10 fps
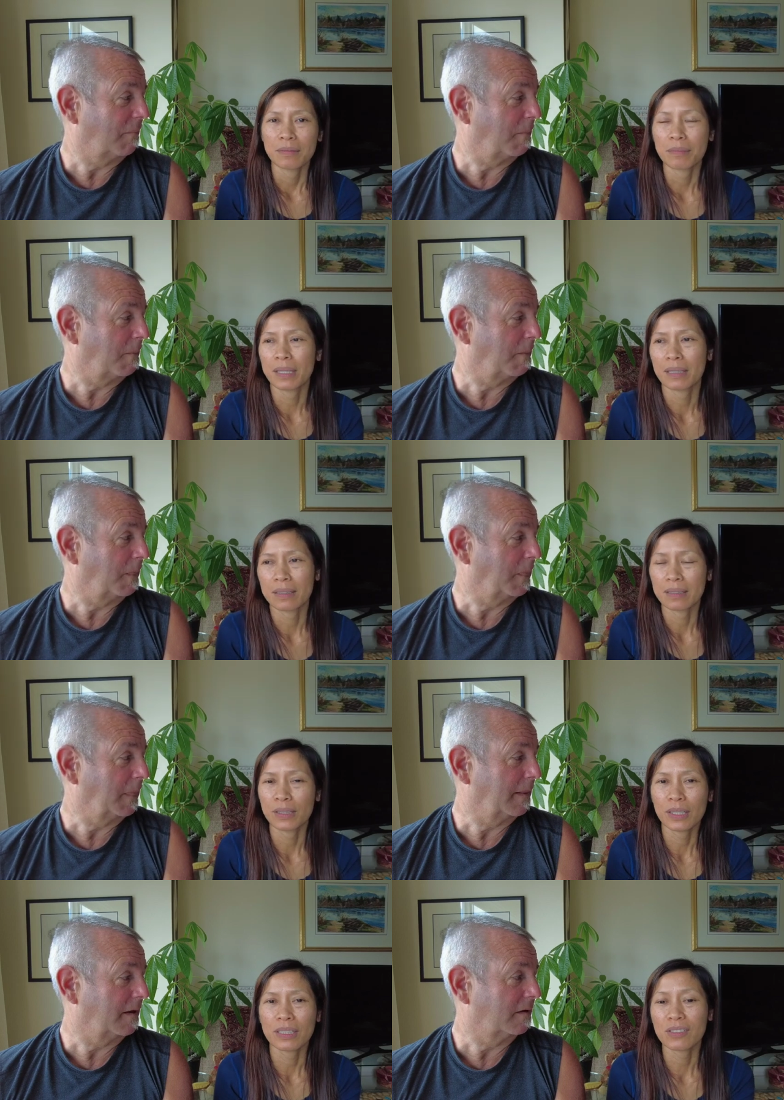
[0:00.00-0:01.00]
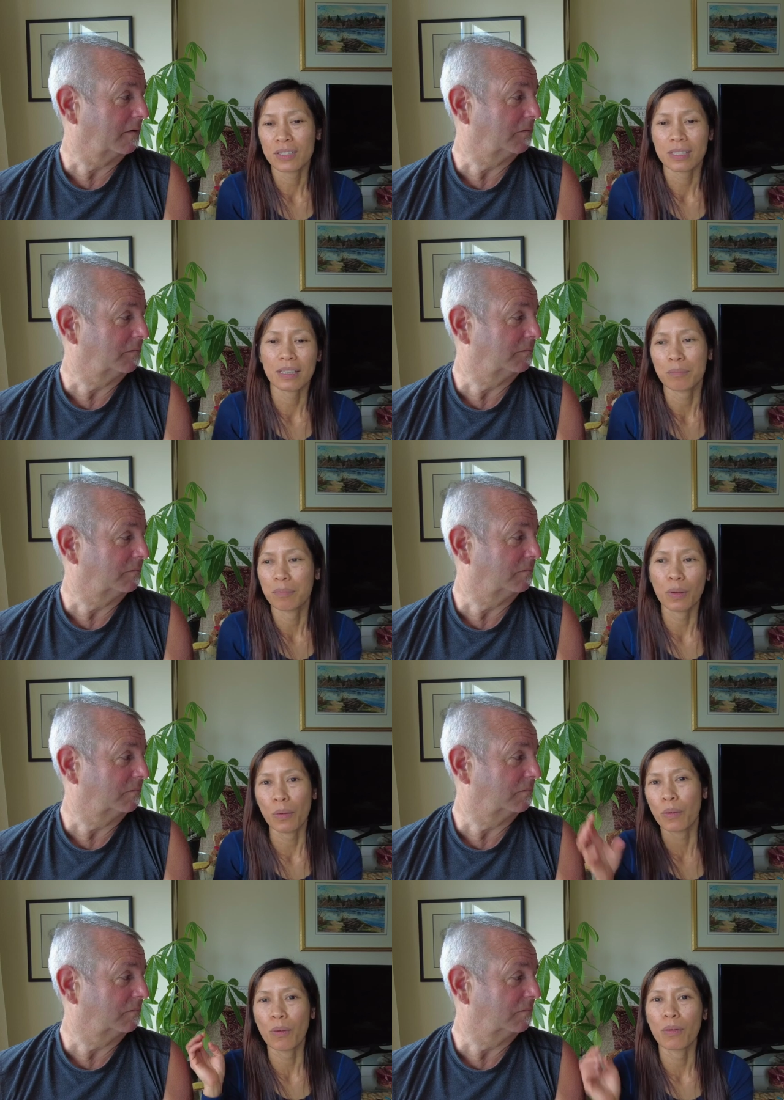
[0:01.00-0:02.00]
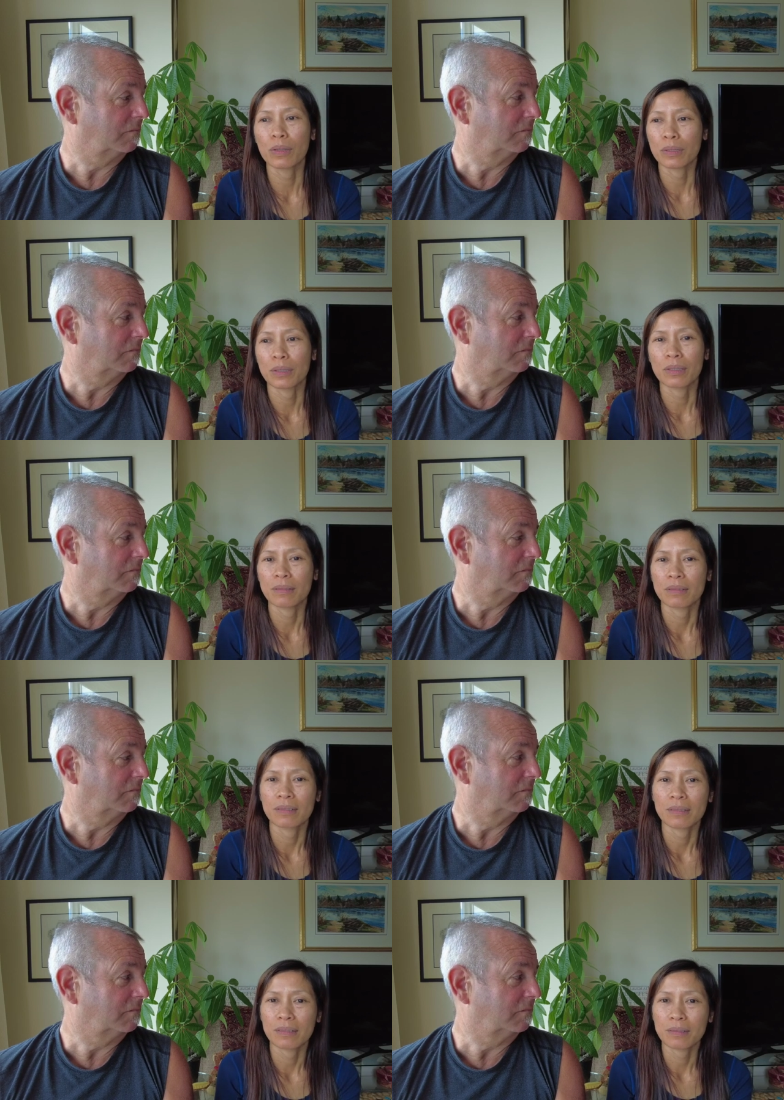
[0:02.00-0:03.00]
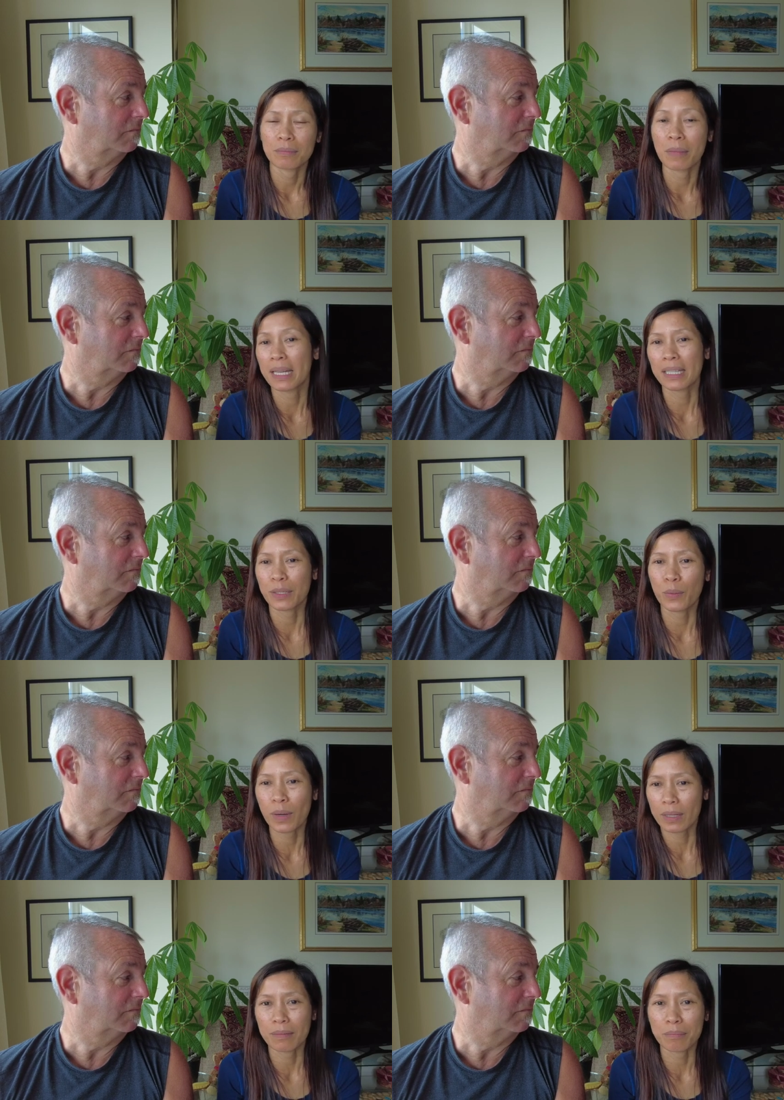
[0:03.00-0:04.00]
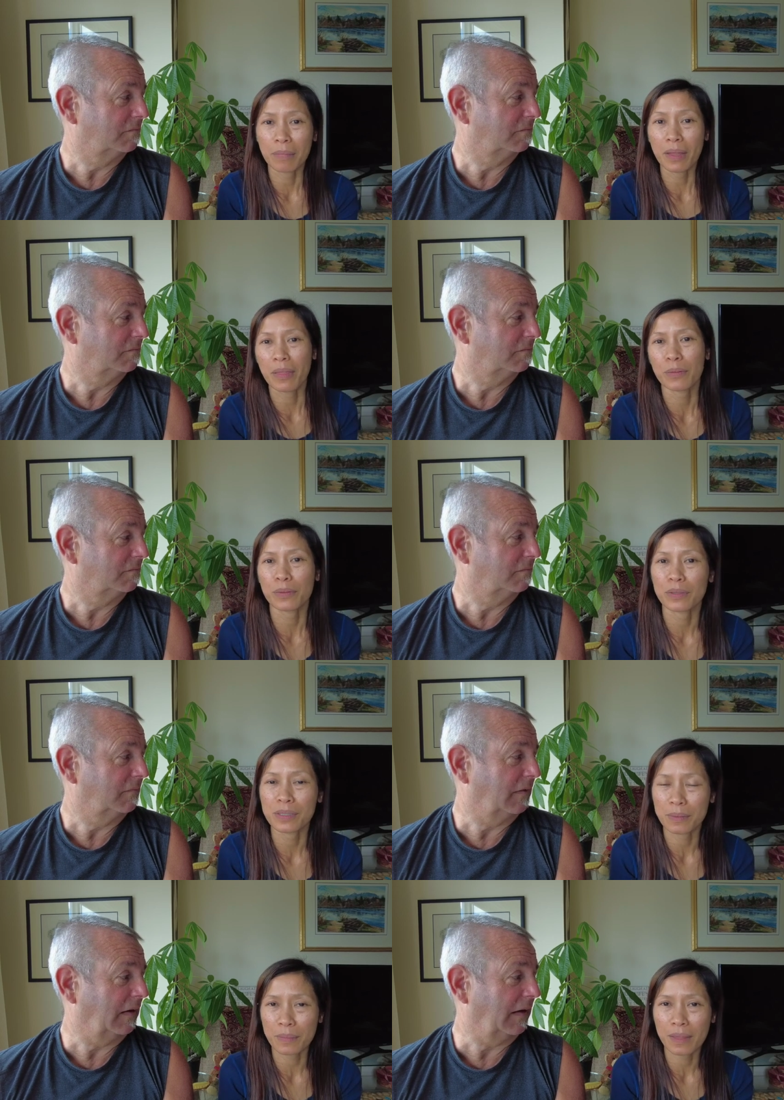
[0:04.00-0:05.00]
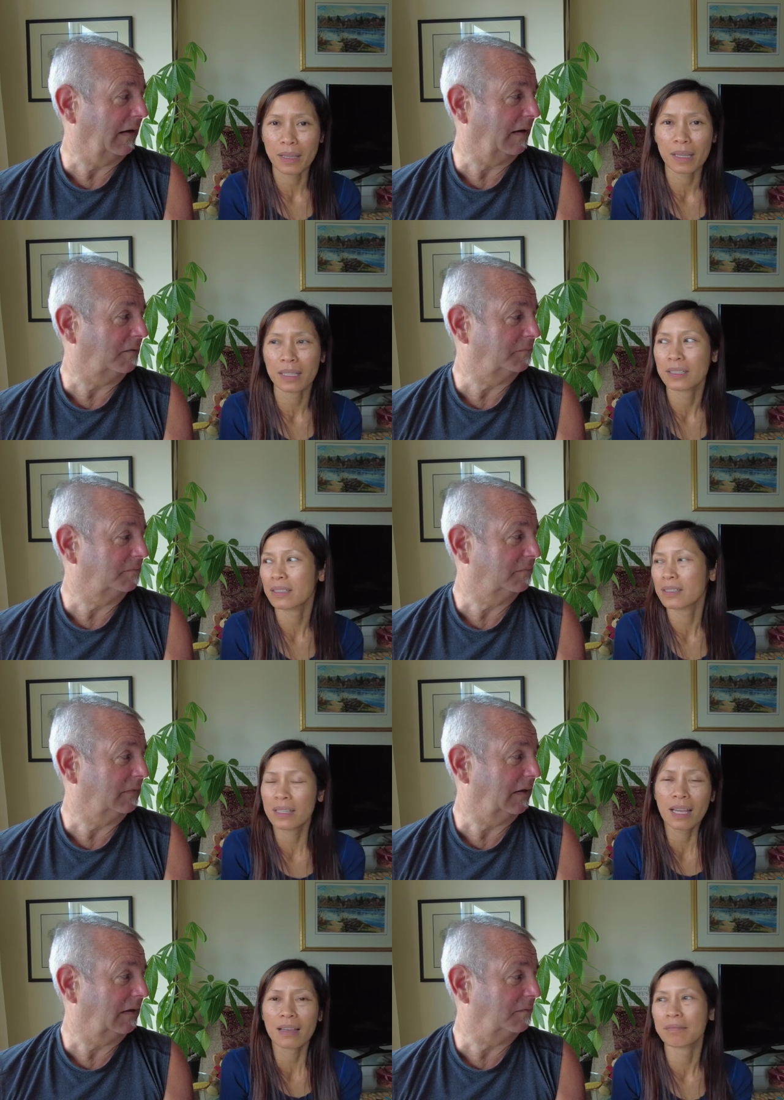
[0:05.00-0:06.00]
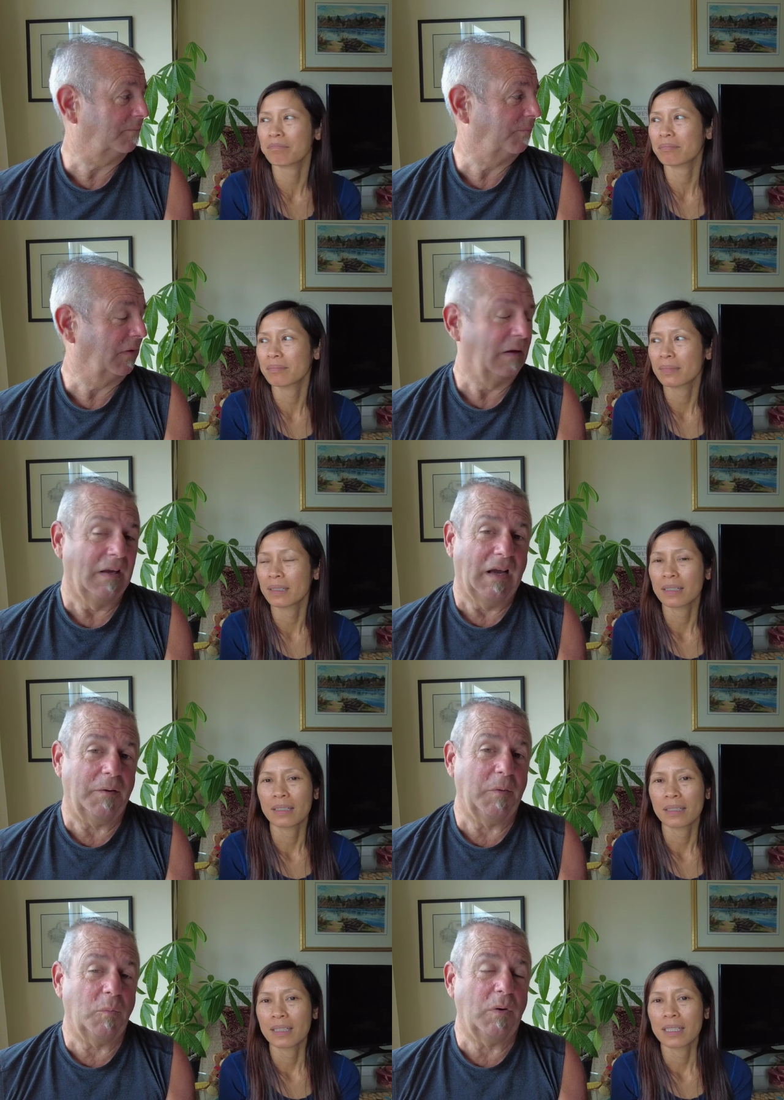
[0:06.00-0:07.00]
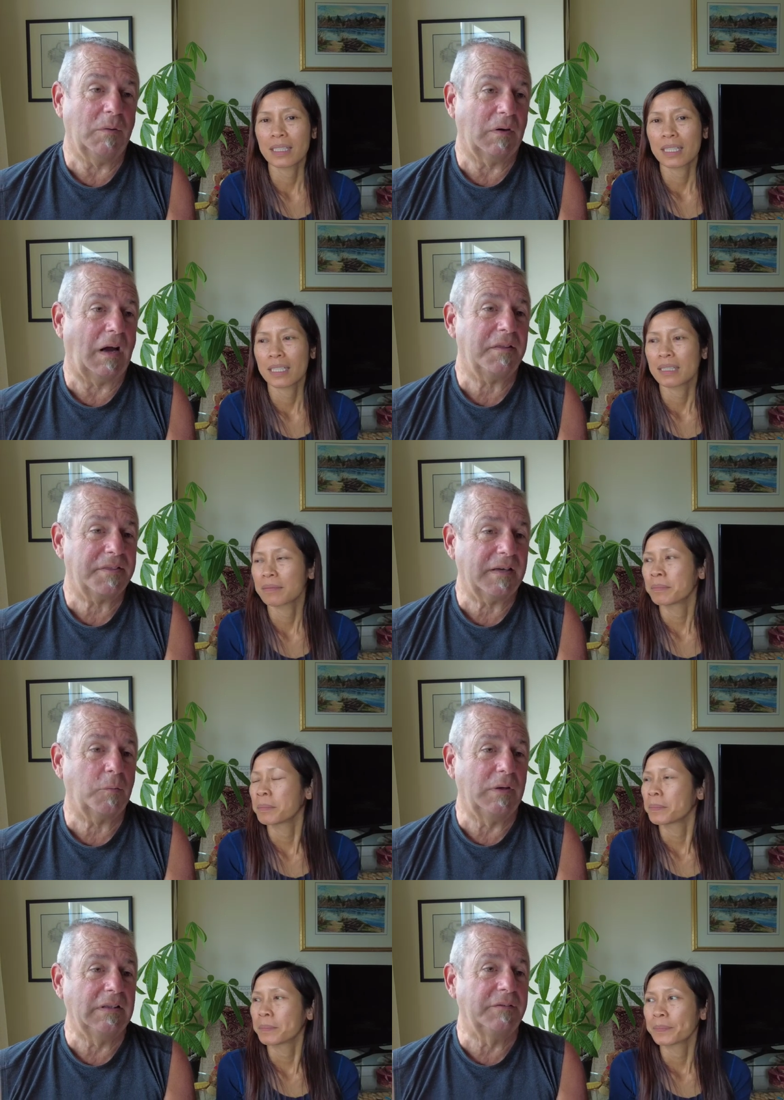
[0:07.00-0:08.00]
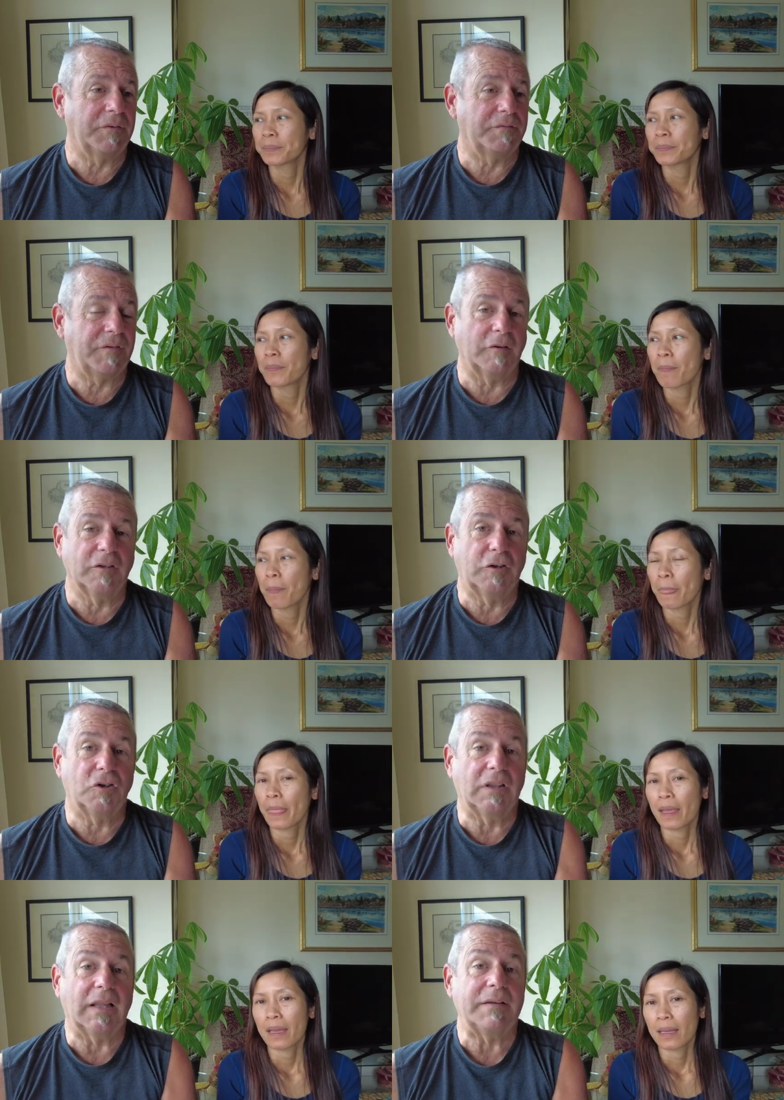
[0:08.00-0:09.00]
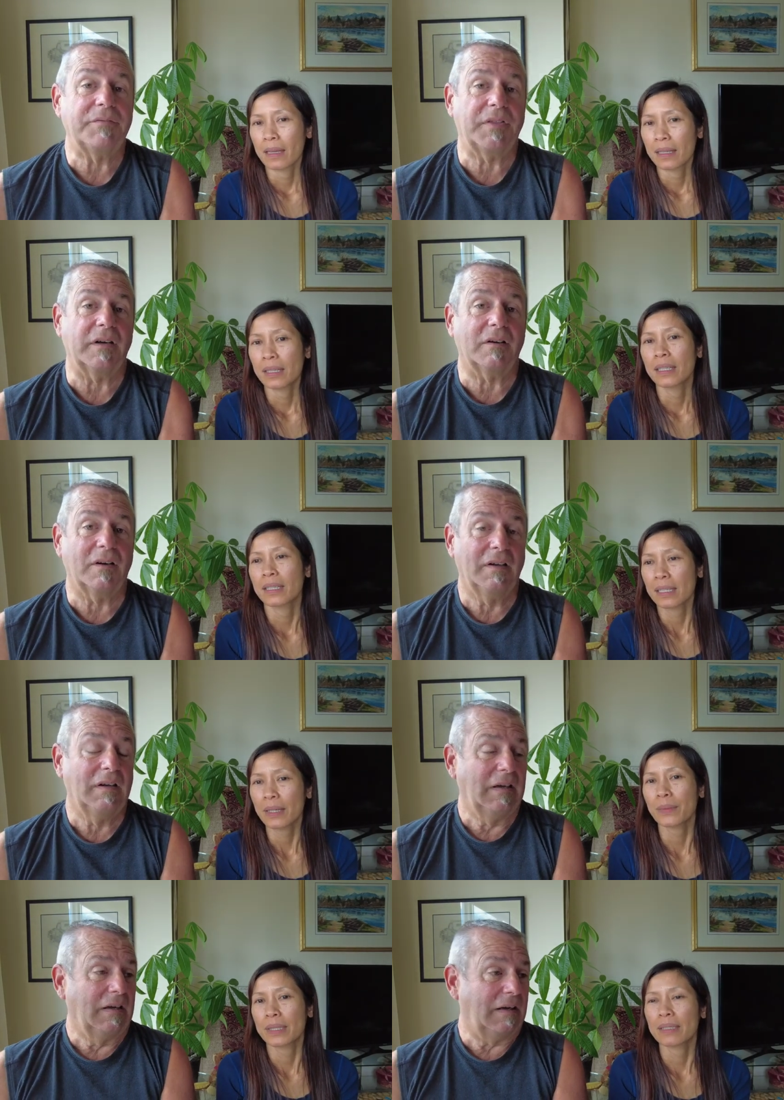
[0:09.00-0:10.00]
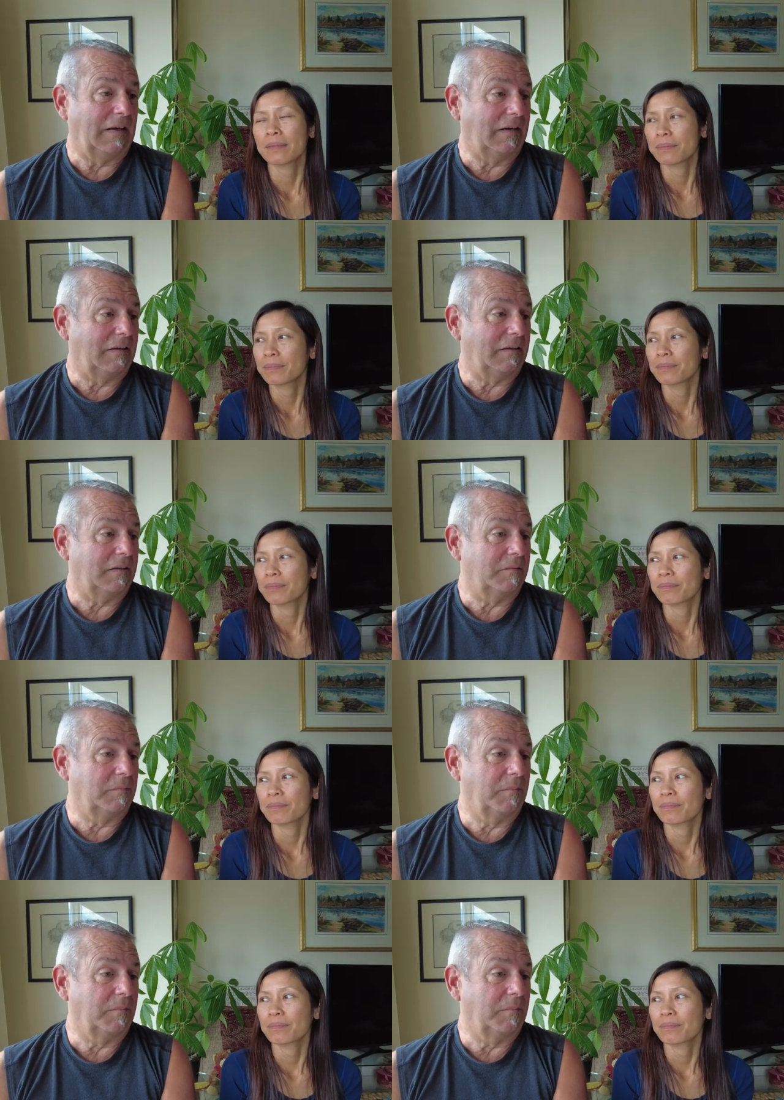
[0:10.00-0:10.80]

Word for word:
Speaker 1: because you cannot just like blow all your money in one month or something.
Speaker 2: Yeah. Yeah. yeah. I mean, we. I think we live a fairly good life there. Yeah, we do. Uh,